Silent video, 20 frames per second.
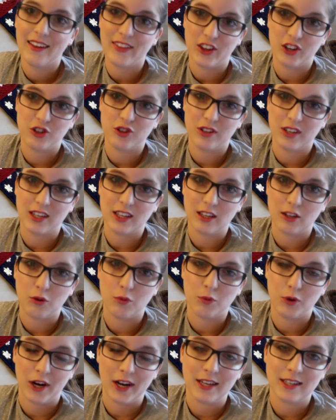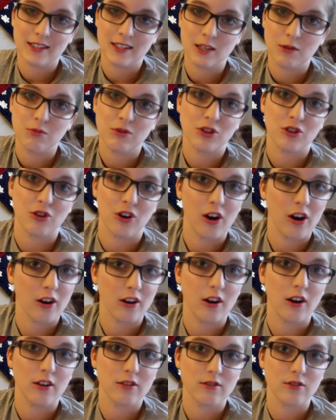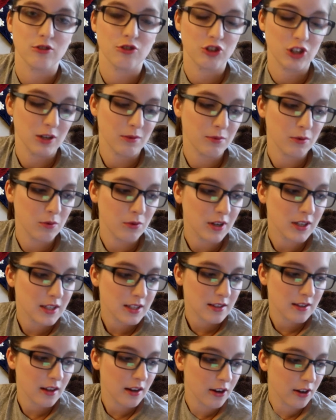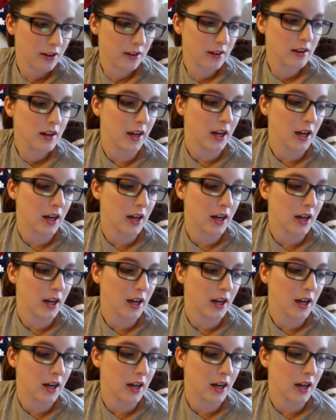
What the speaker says: They do get a little pricey, but there are also cheaper ones there.